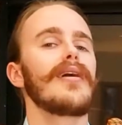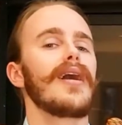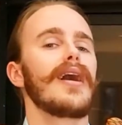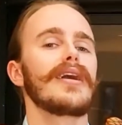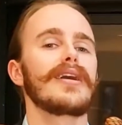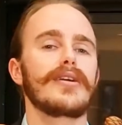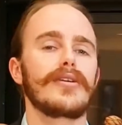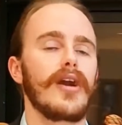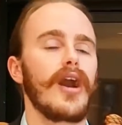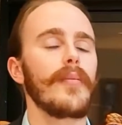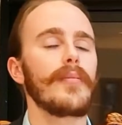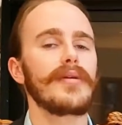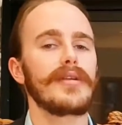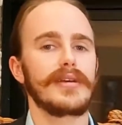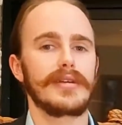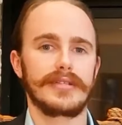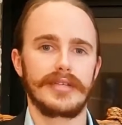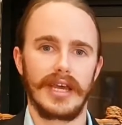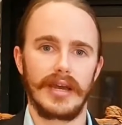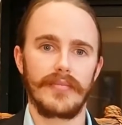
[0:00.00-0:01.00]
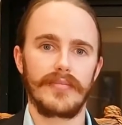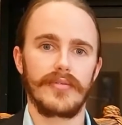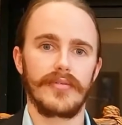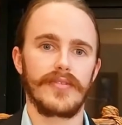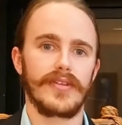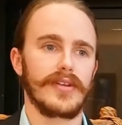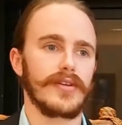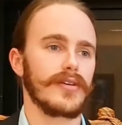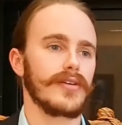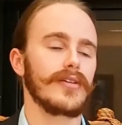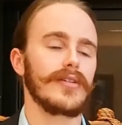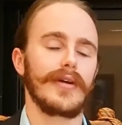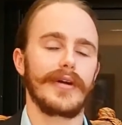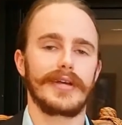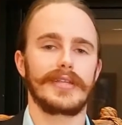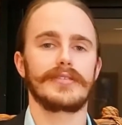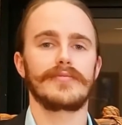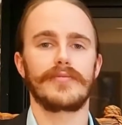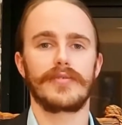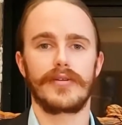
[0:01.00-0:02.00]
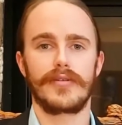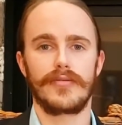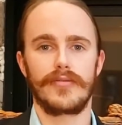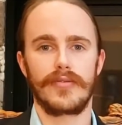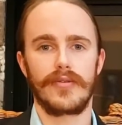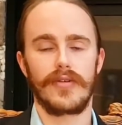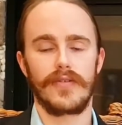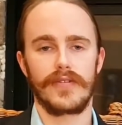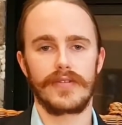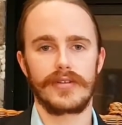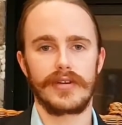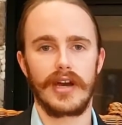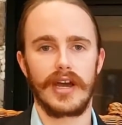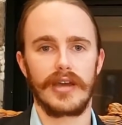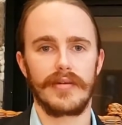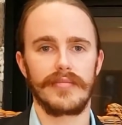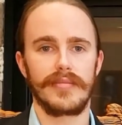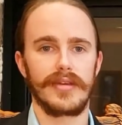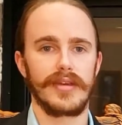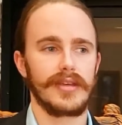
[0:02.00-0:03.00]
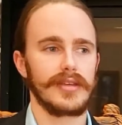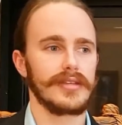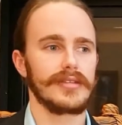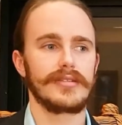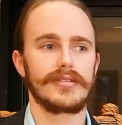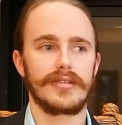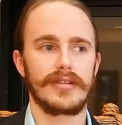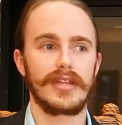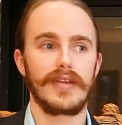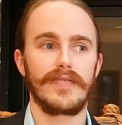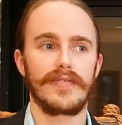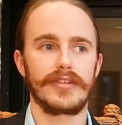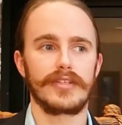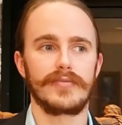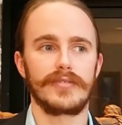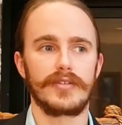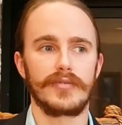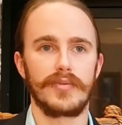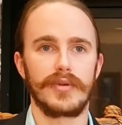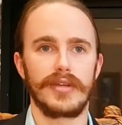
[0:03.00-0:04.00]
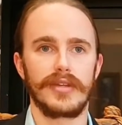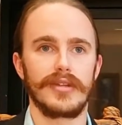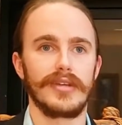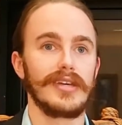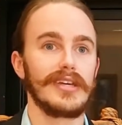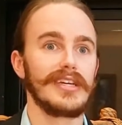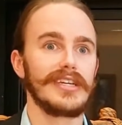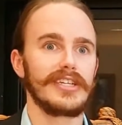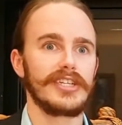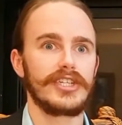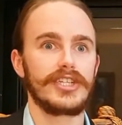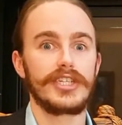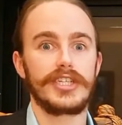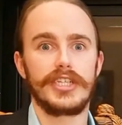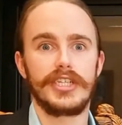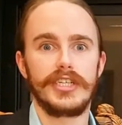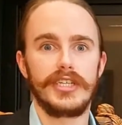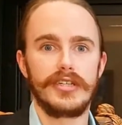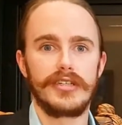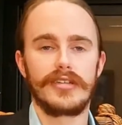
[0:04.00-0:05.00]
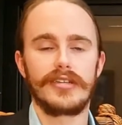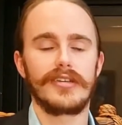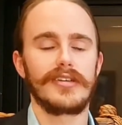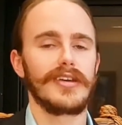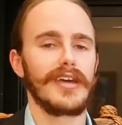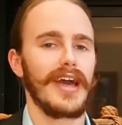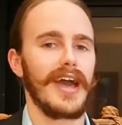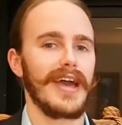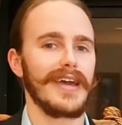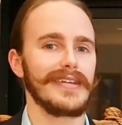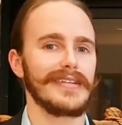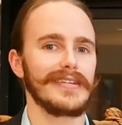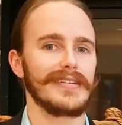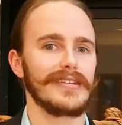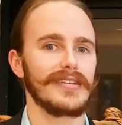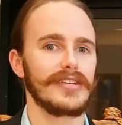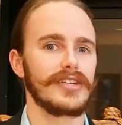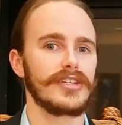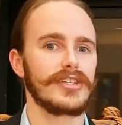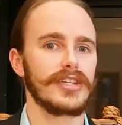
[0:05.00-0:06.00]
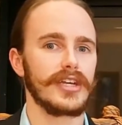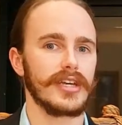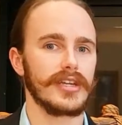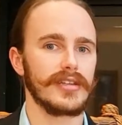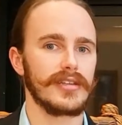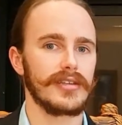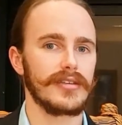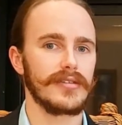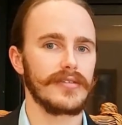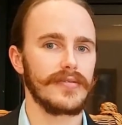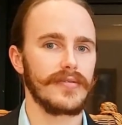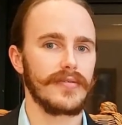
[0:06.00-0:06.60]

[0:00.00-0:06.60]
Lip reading: A common example that our clients work through all the time is the difference between sheet and shit.